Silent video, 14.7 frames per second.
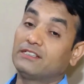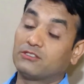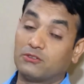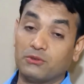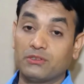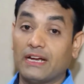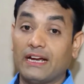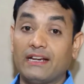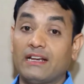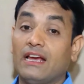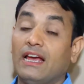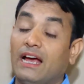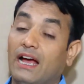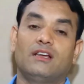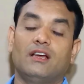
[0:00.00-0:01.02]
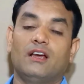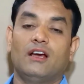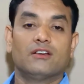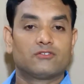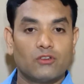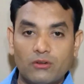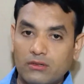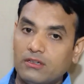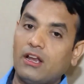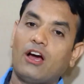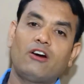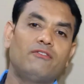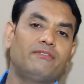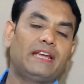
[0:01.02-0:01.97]
do that. So
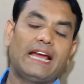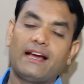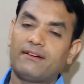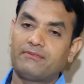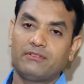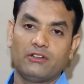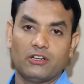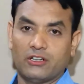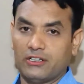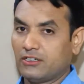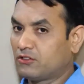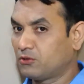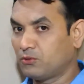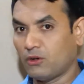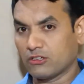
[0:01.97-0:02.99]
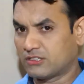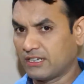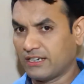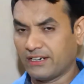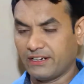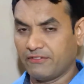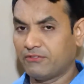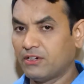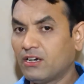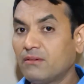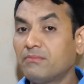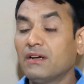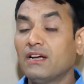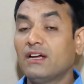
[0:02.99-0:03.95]
now we have learned two auxiliary
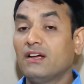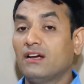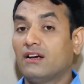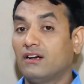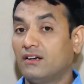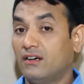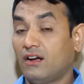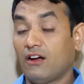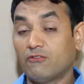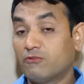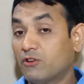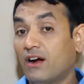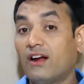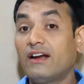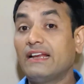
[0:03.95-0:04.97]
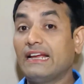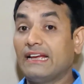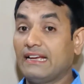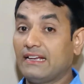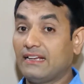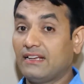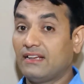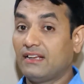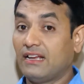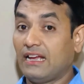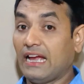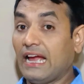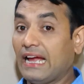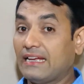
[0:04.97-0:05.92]
verbs, avoir
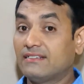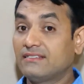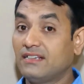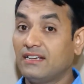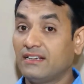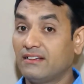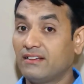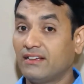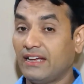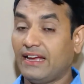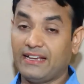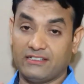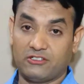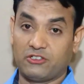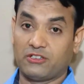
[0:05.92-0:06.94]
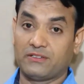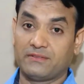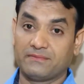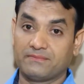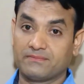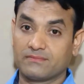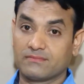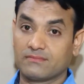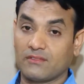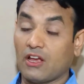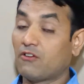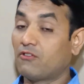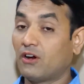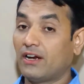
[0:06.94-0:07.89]
and être.
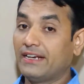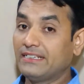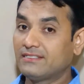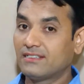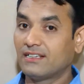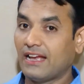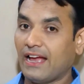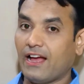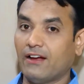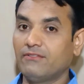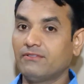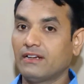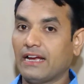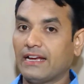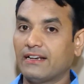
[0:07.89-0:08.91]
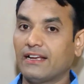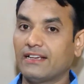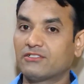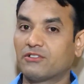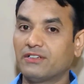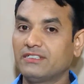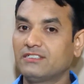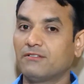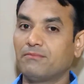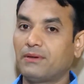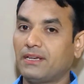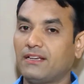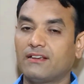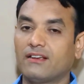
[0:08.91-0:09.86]
Avoir is have and être is
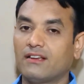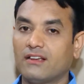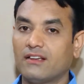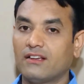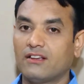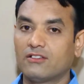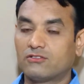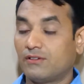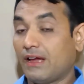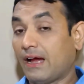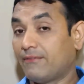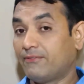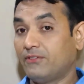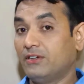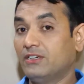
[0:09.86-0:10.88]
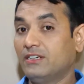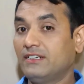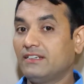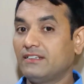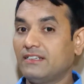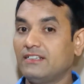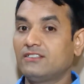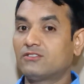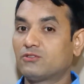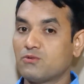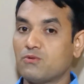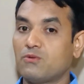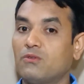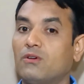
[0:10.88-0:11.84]
be. So you have learned these
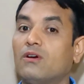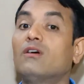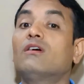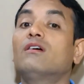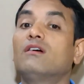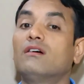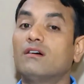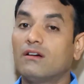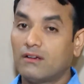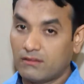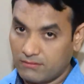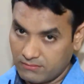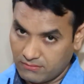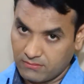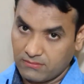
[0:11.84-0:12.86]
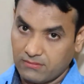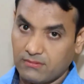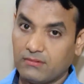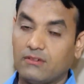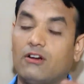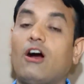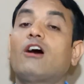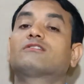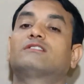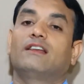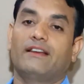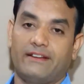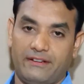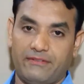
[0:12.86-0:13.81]
two
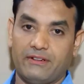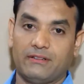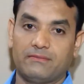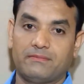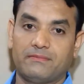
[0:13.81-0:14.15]
auxiliary verbs.